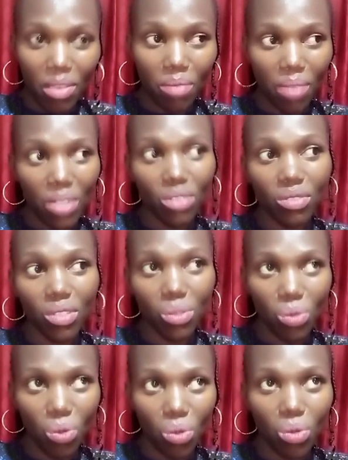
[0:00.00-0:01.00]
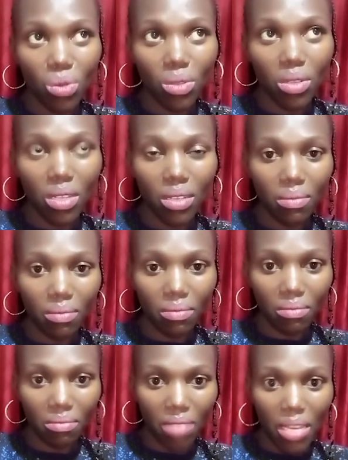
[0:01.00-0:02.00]
part of the school
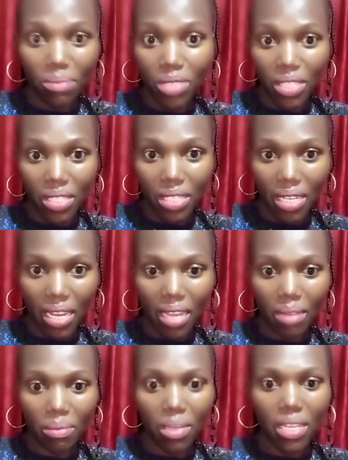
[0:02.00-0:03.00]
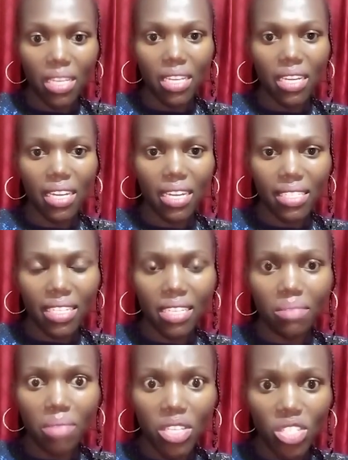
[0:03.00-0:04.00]
MDD club,
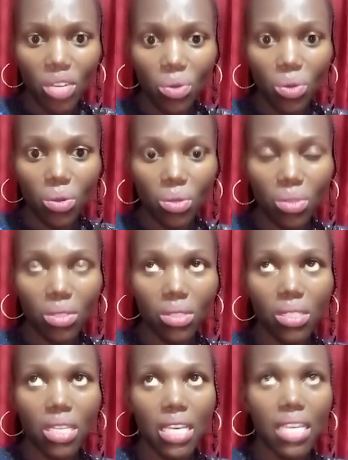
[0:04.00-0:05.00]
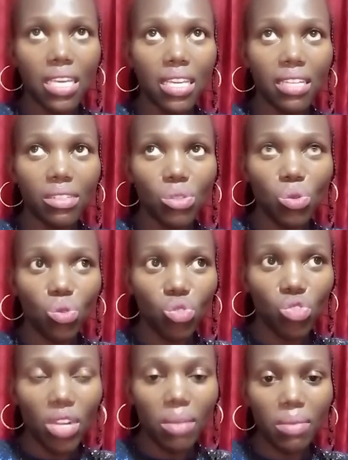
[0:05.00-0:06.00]
taking major roles in school
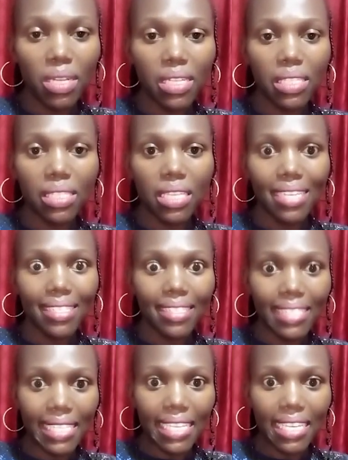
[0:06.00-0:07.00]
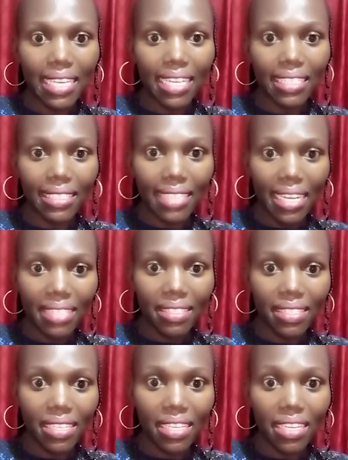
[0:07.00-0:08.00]
dramas, singing and
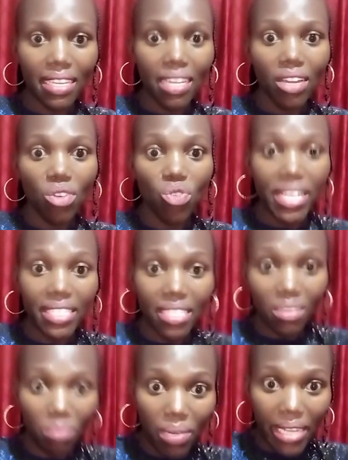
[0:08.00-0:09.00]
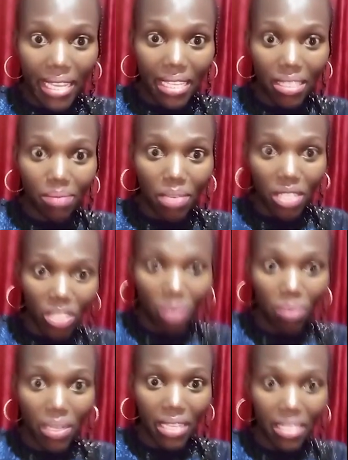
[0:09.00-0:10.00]
dancing, writing plays, major
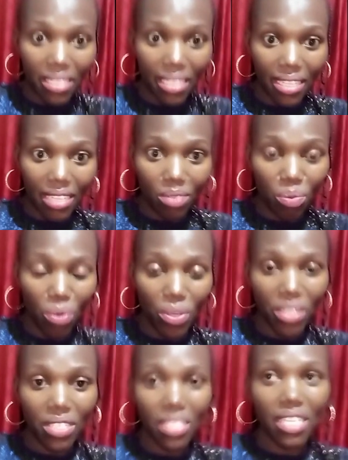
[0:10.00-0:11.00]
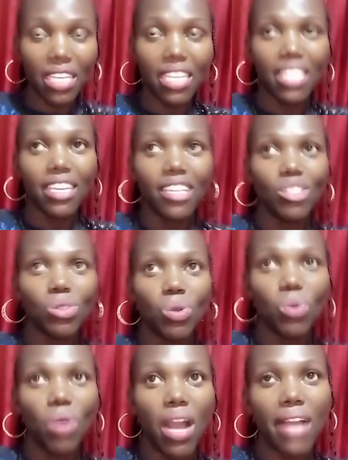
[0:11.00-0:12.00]
plays at that point.
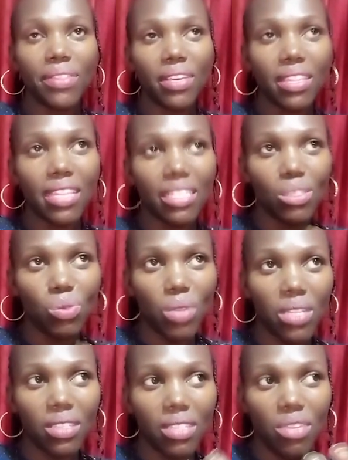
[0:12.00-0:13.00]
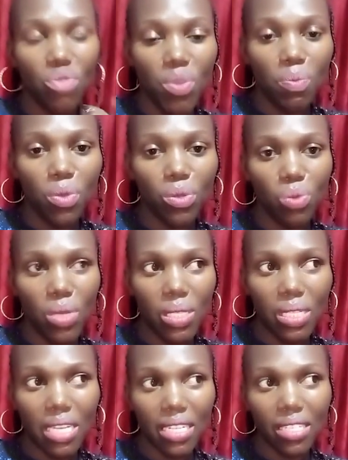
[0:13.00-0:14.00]
So I think that's when the ripples were
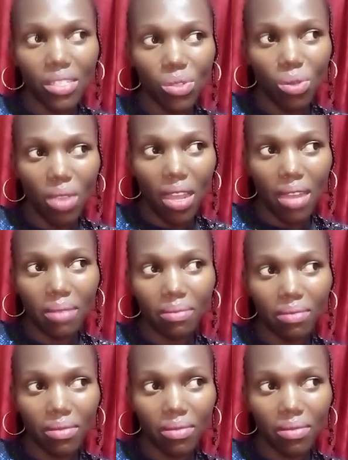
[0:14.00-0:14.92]
starting to come.